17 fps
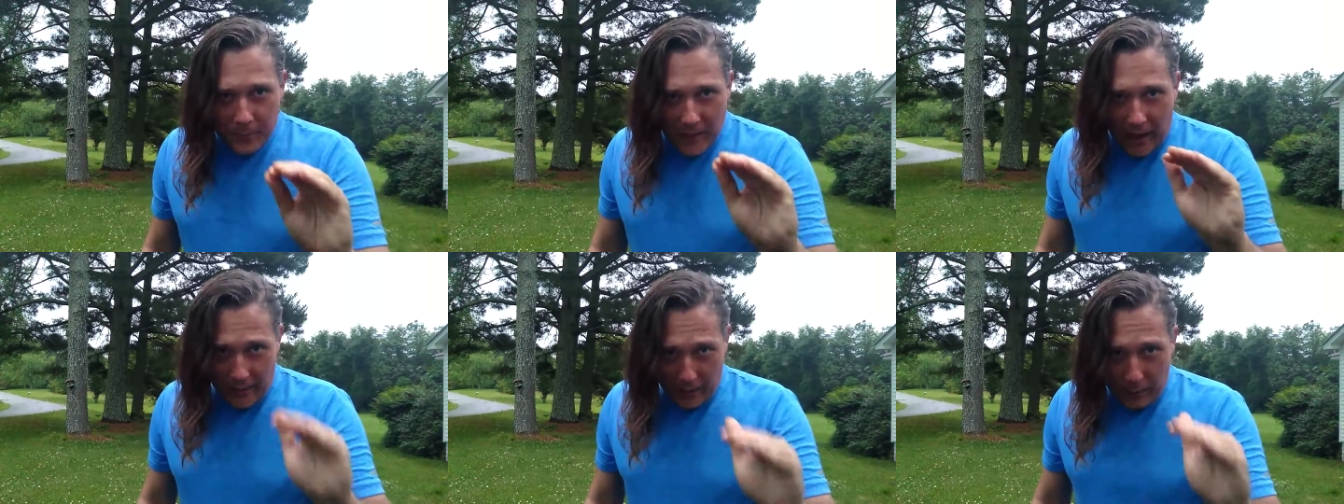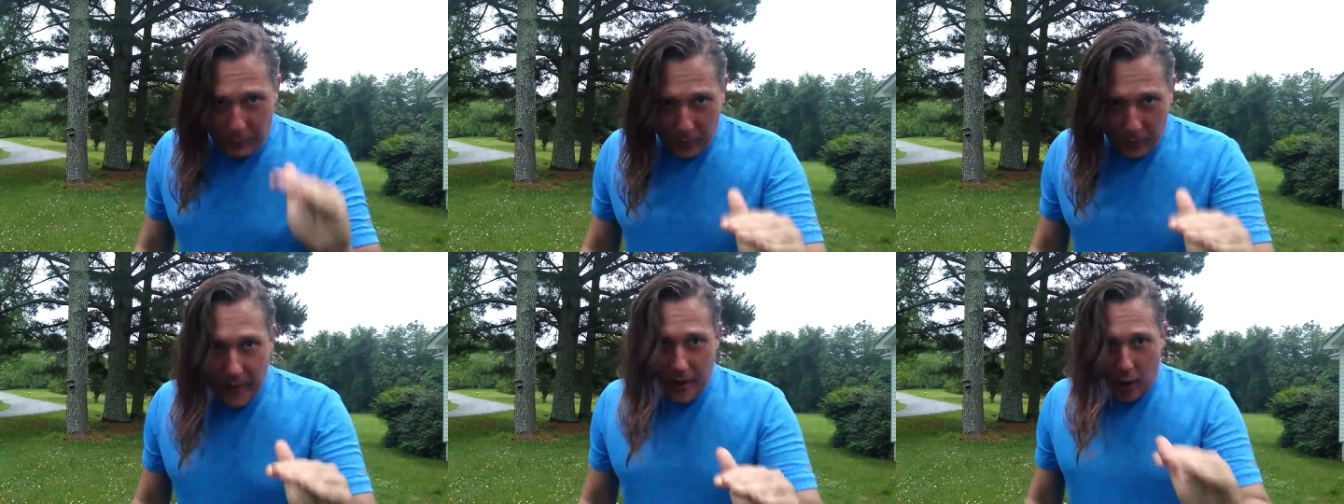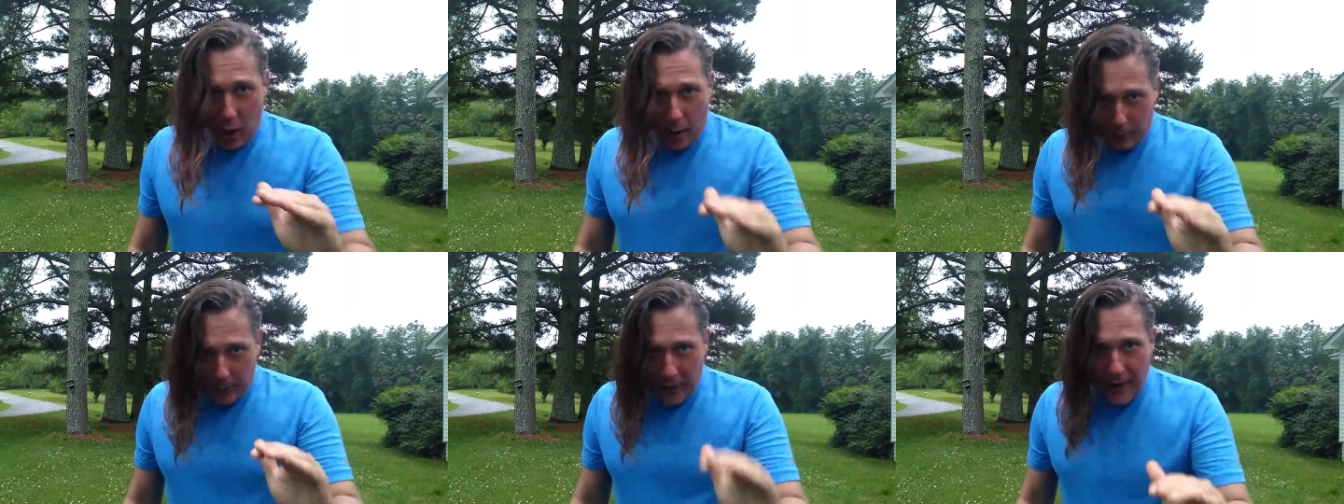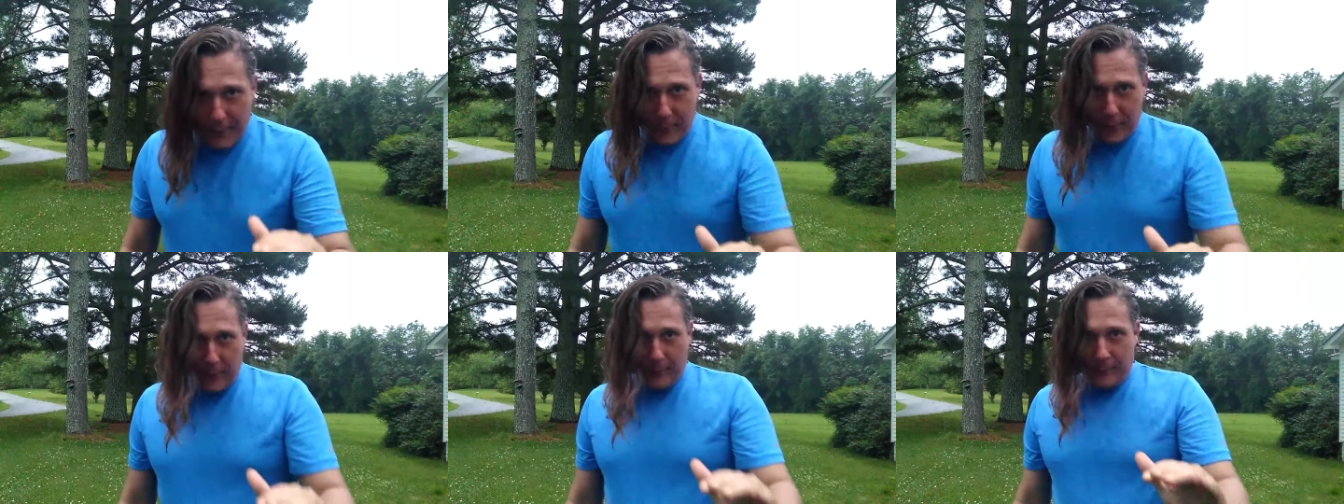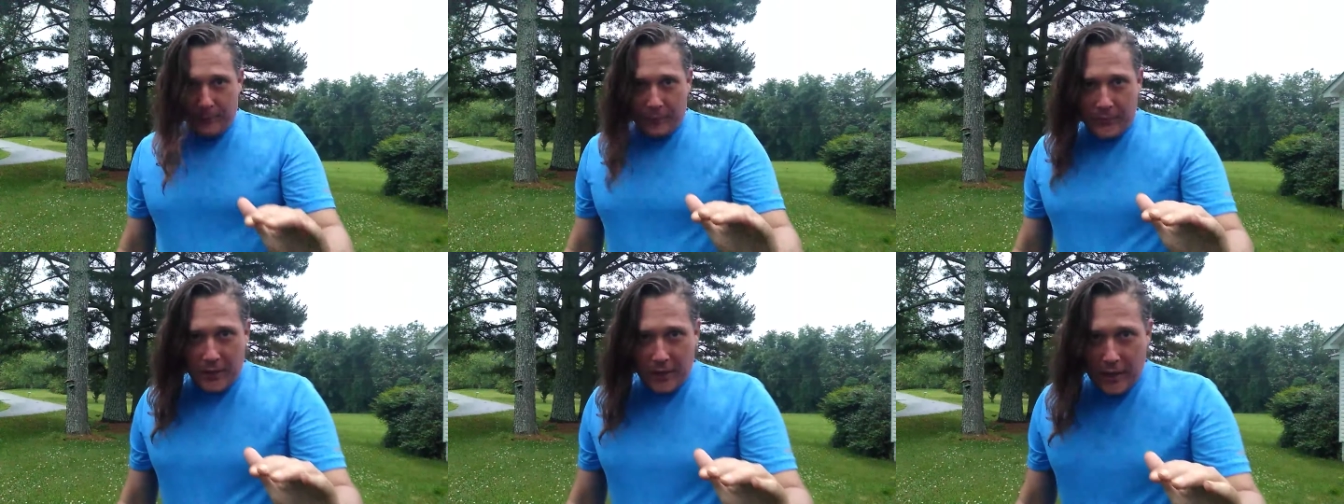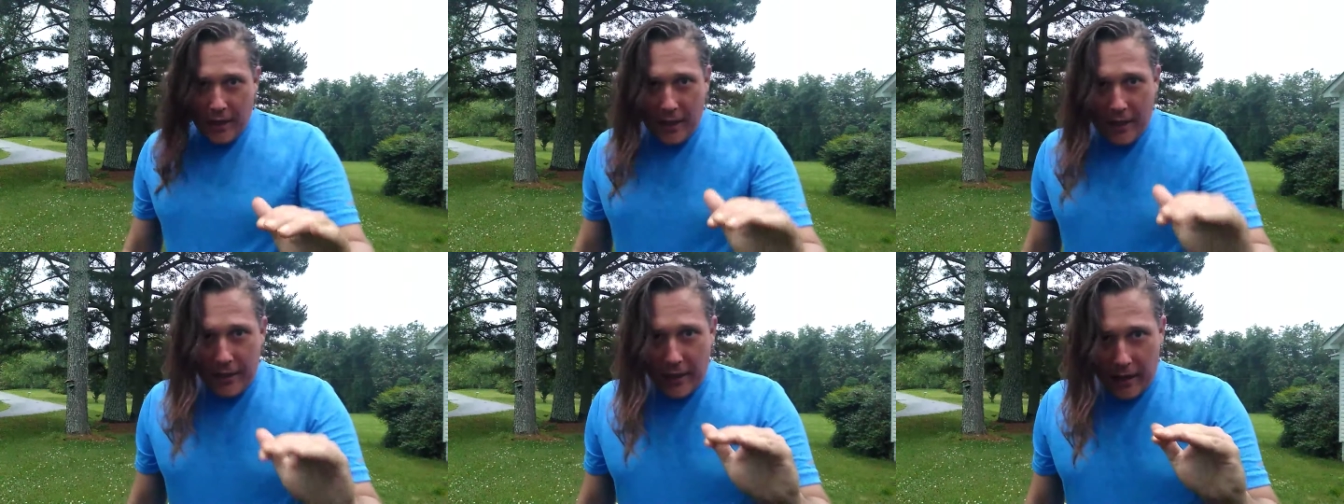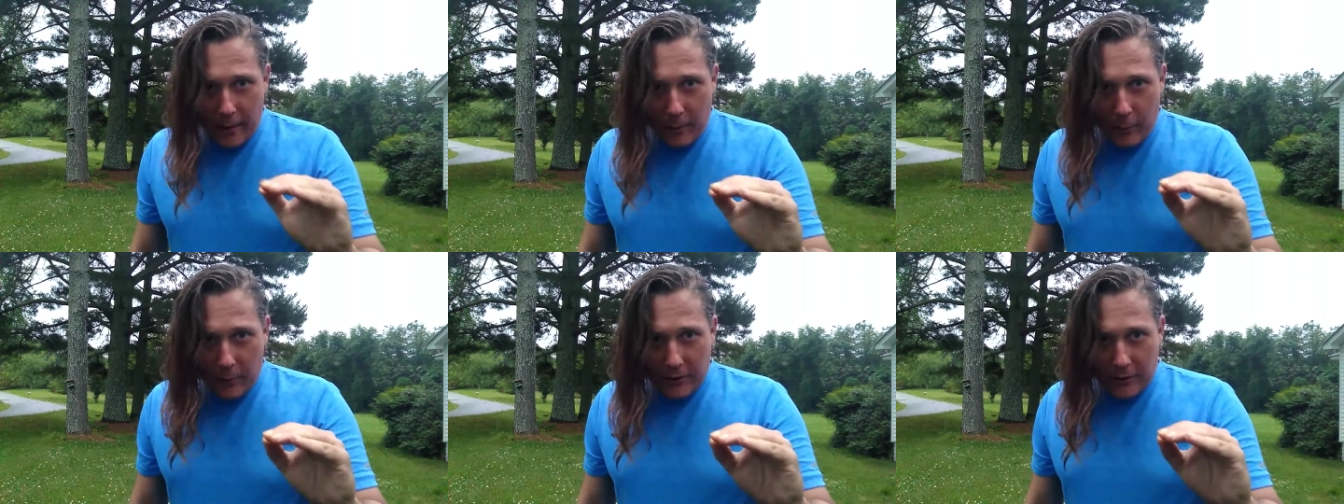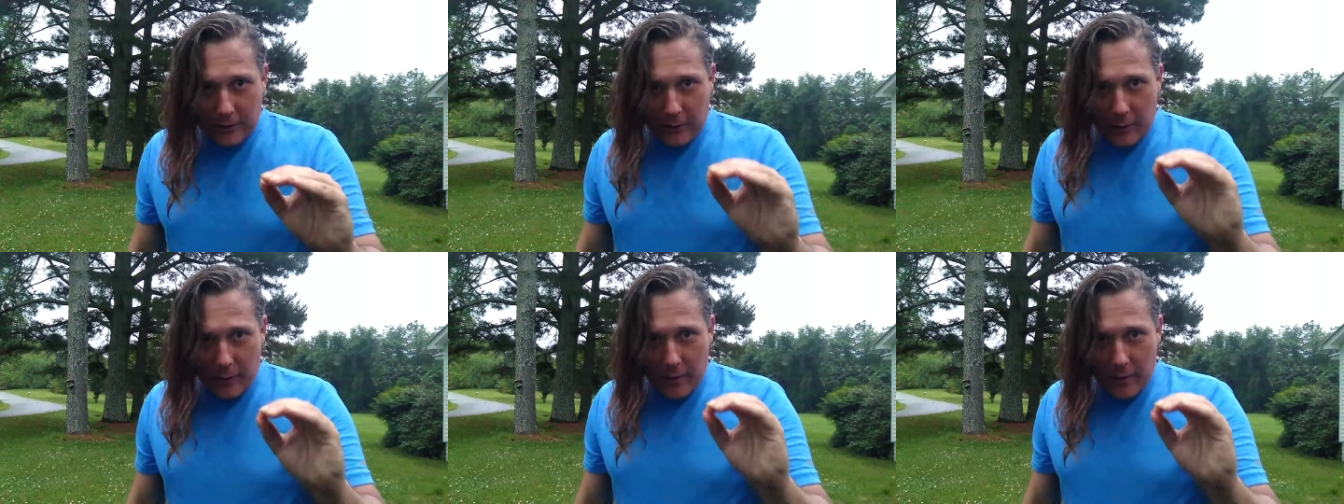and they put it on paper that it was